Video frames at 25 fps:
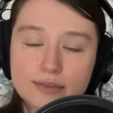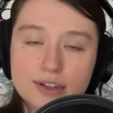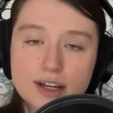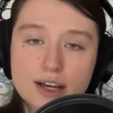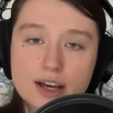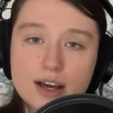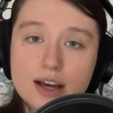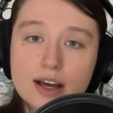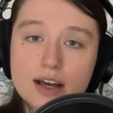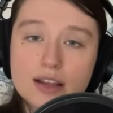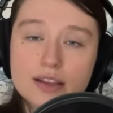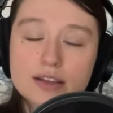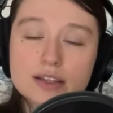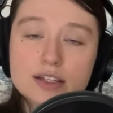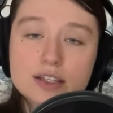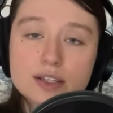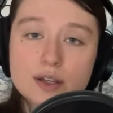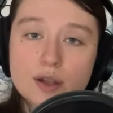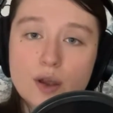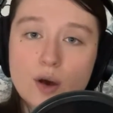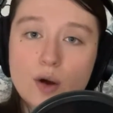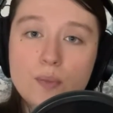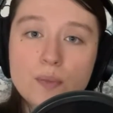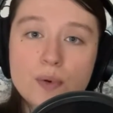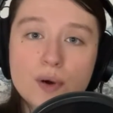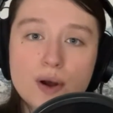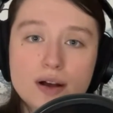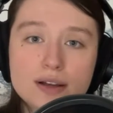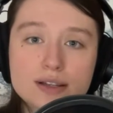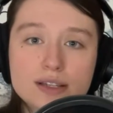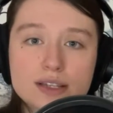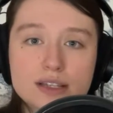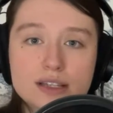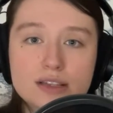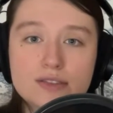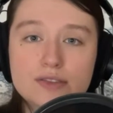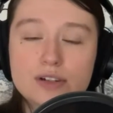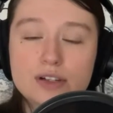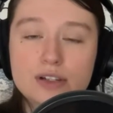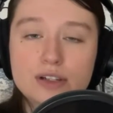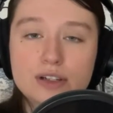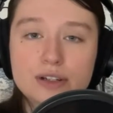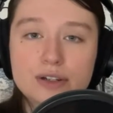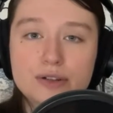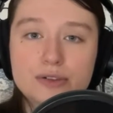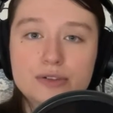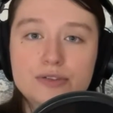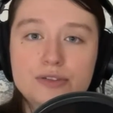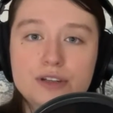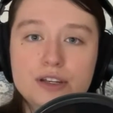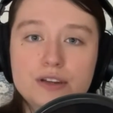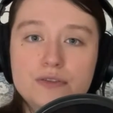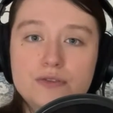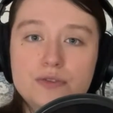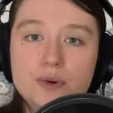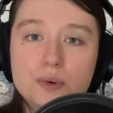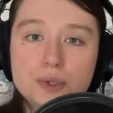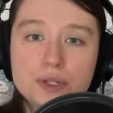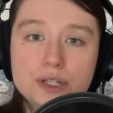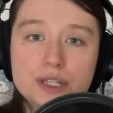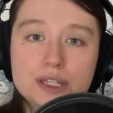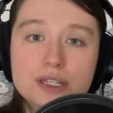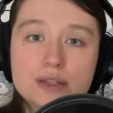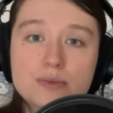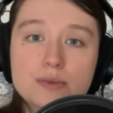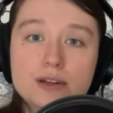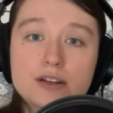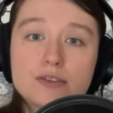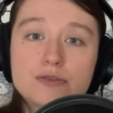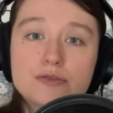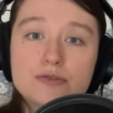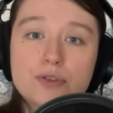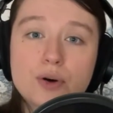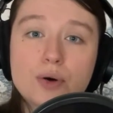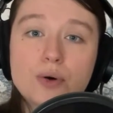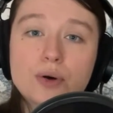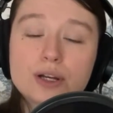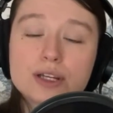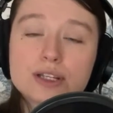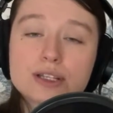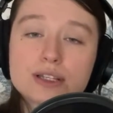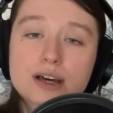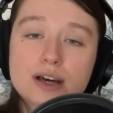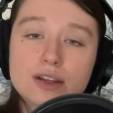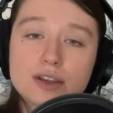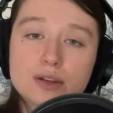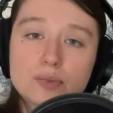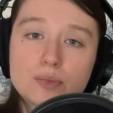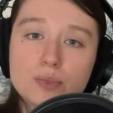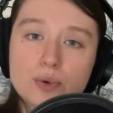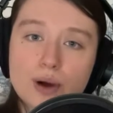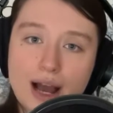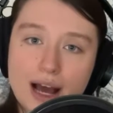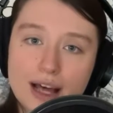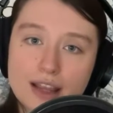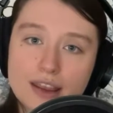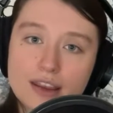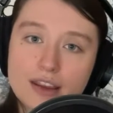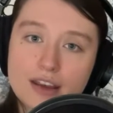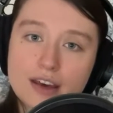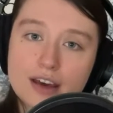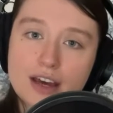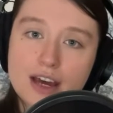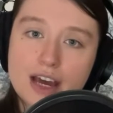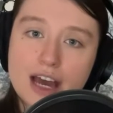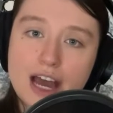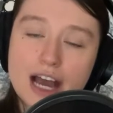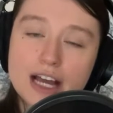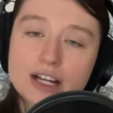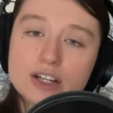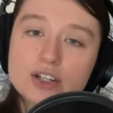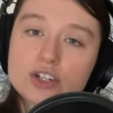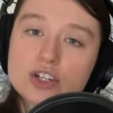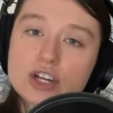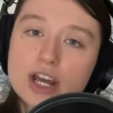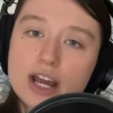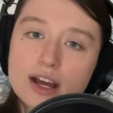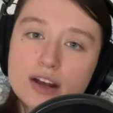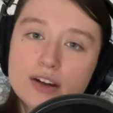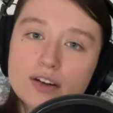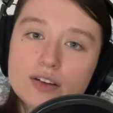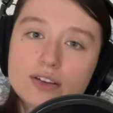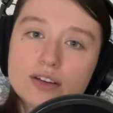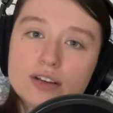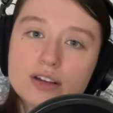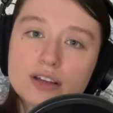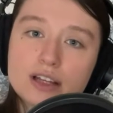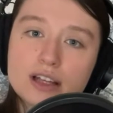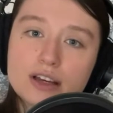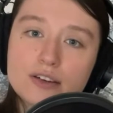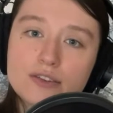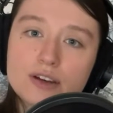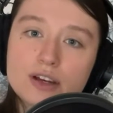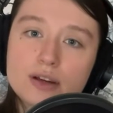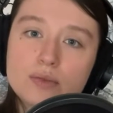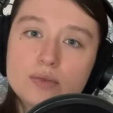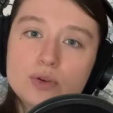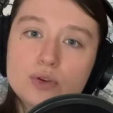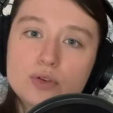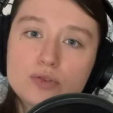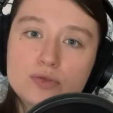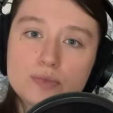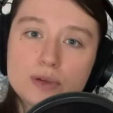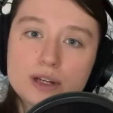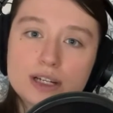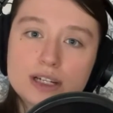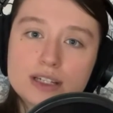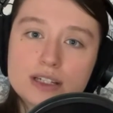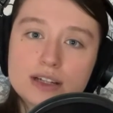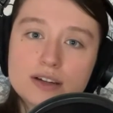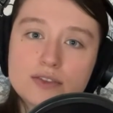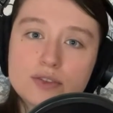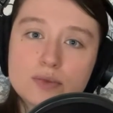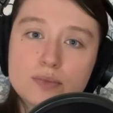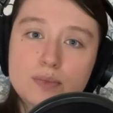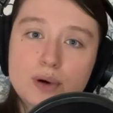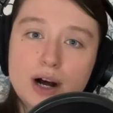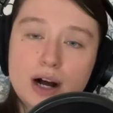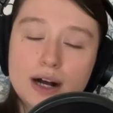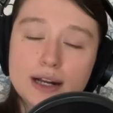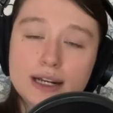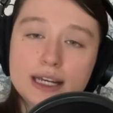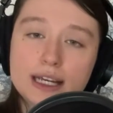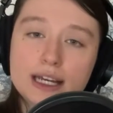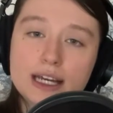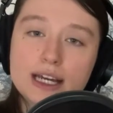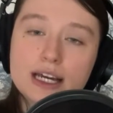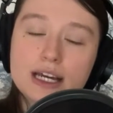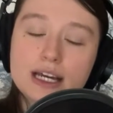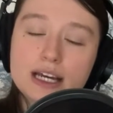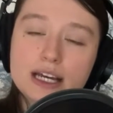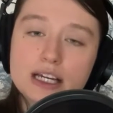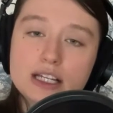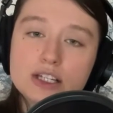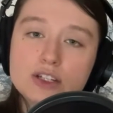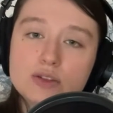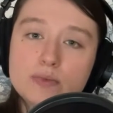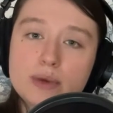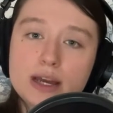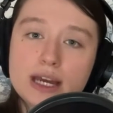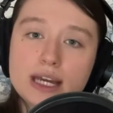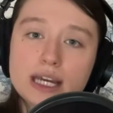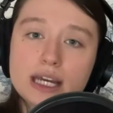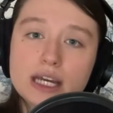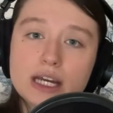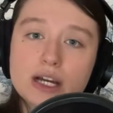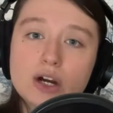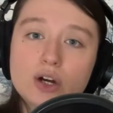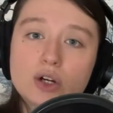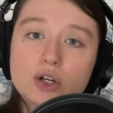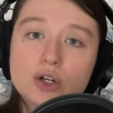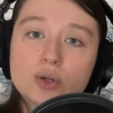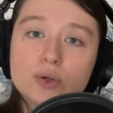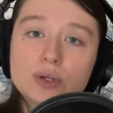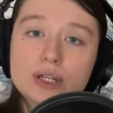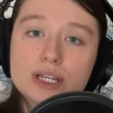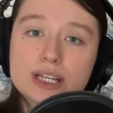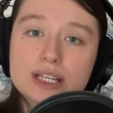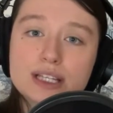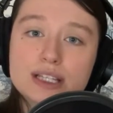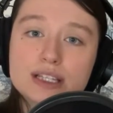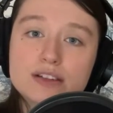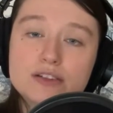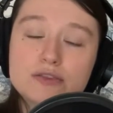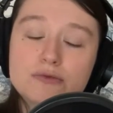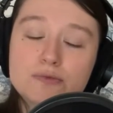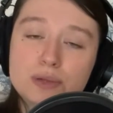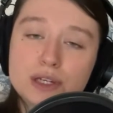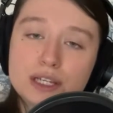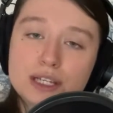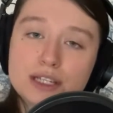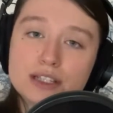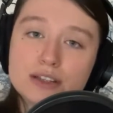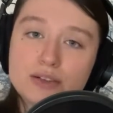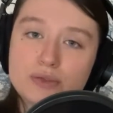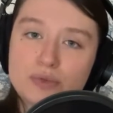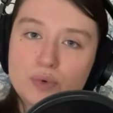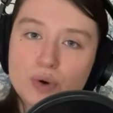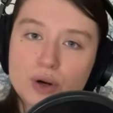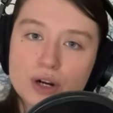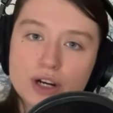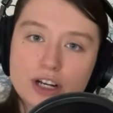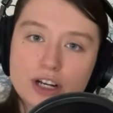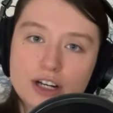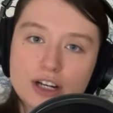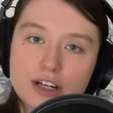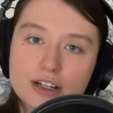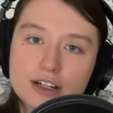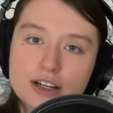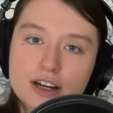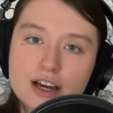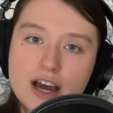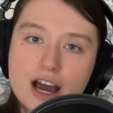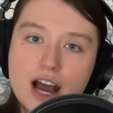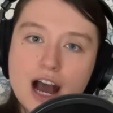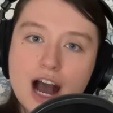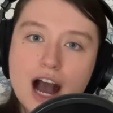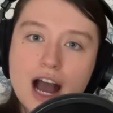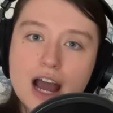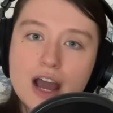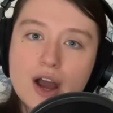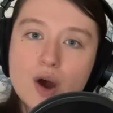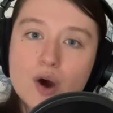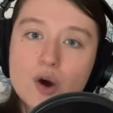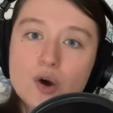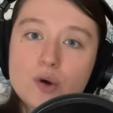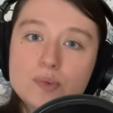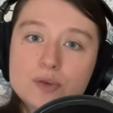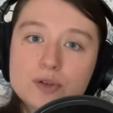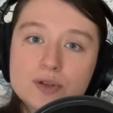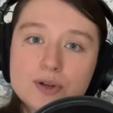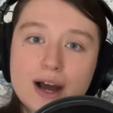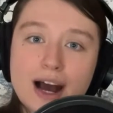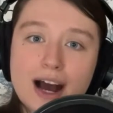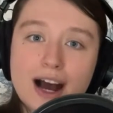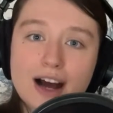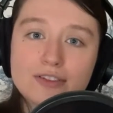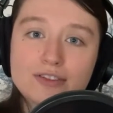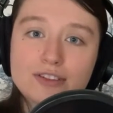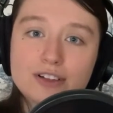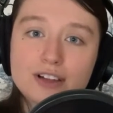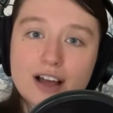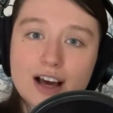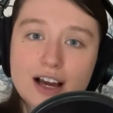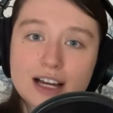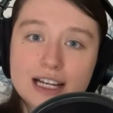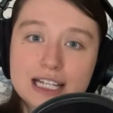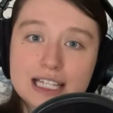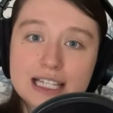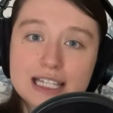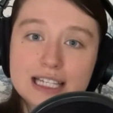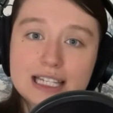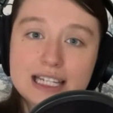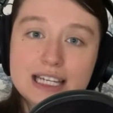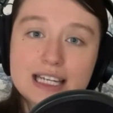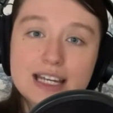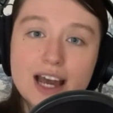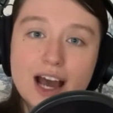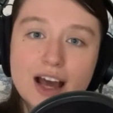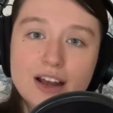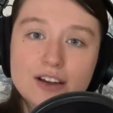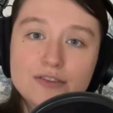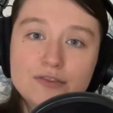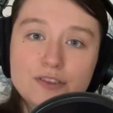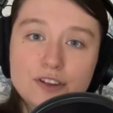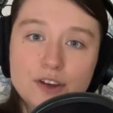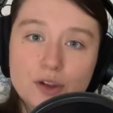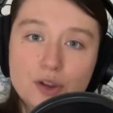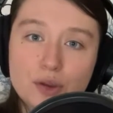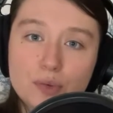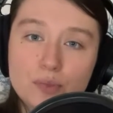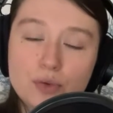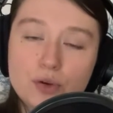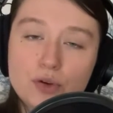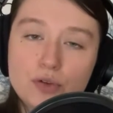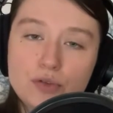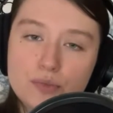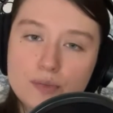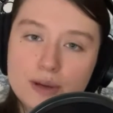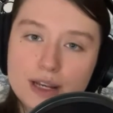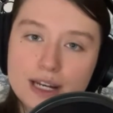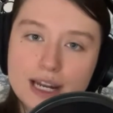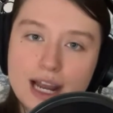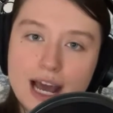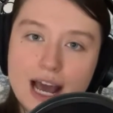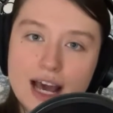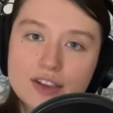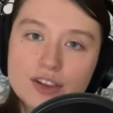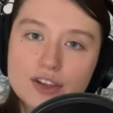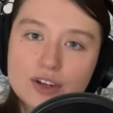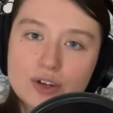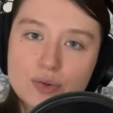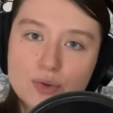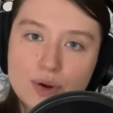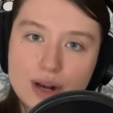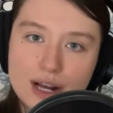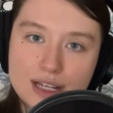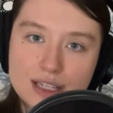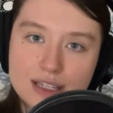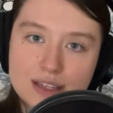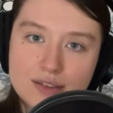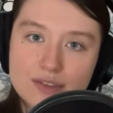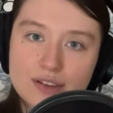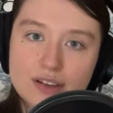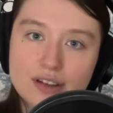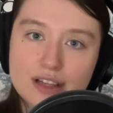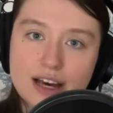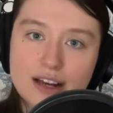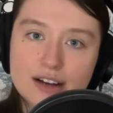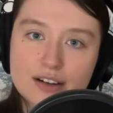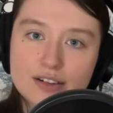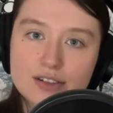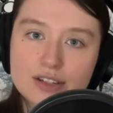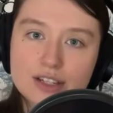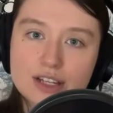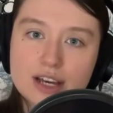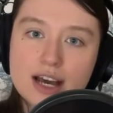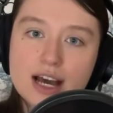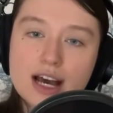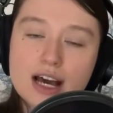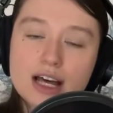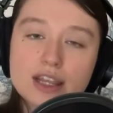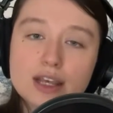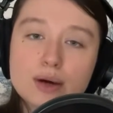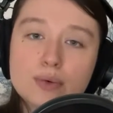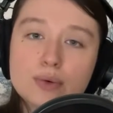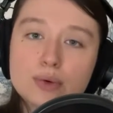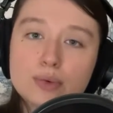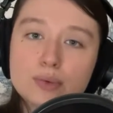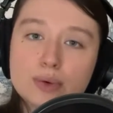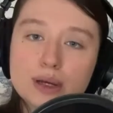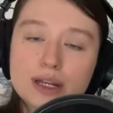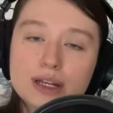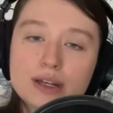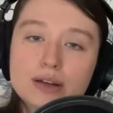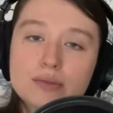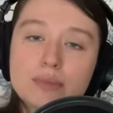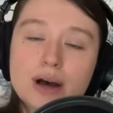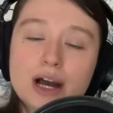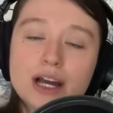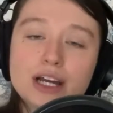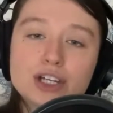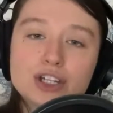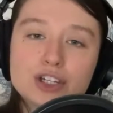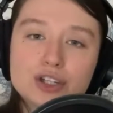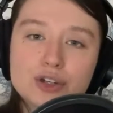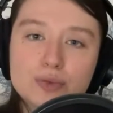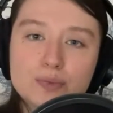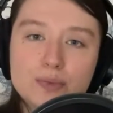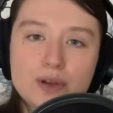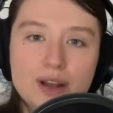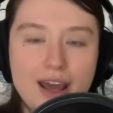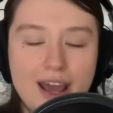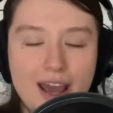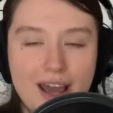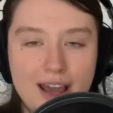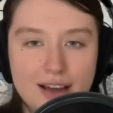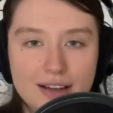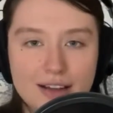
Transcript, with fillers: The slow process of calligraphy forces me to focus on the breath and channel the living movement of the body into making a cohesive piece of work. I hope to have clients see and feel the movement and the grace of the letters that were written by a human hand.